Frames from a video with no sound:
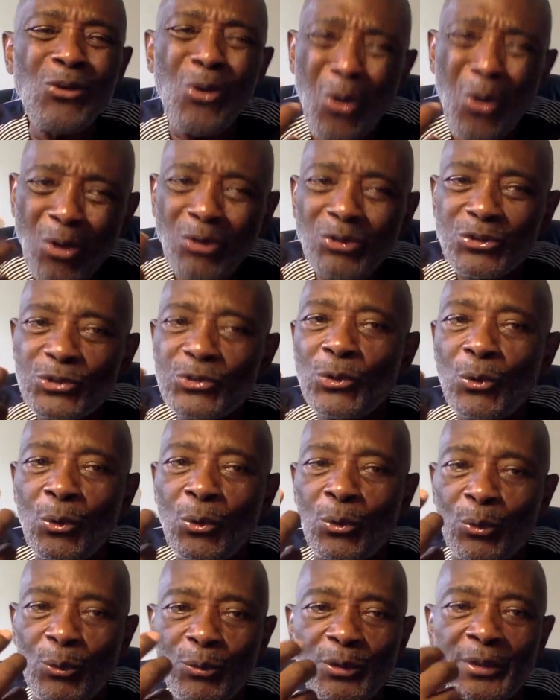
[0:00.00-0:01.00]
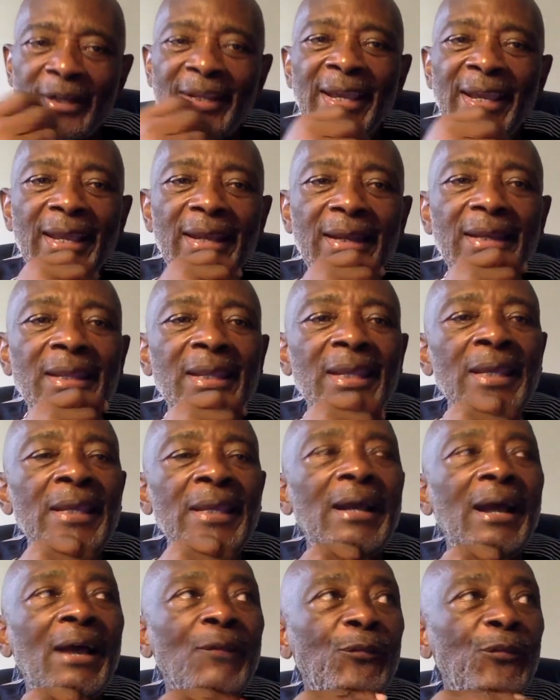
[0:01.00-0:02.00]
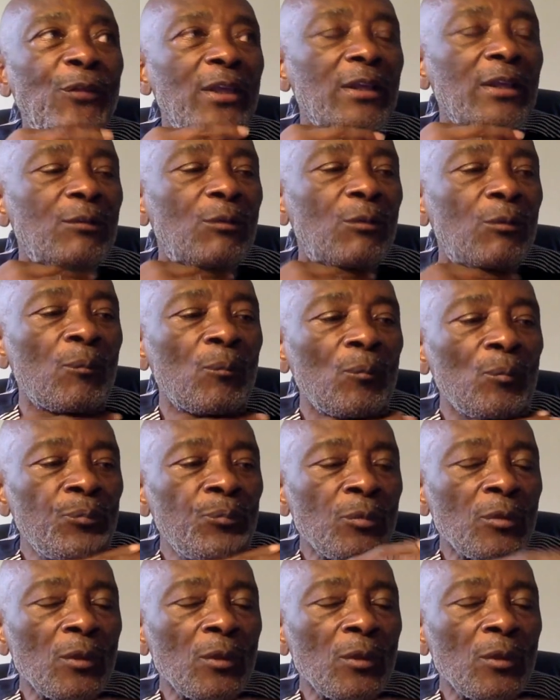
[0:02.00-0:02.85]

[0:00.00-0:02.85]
and also, really, I think,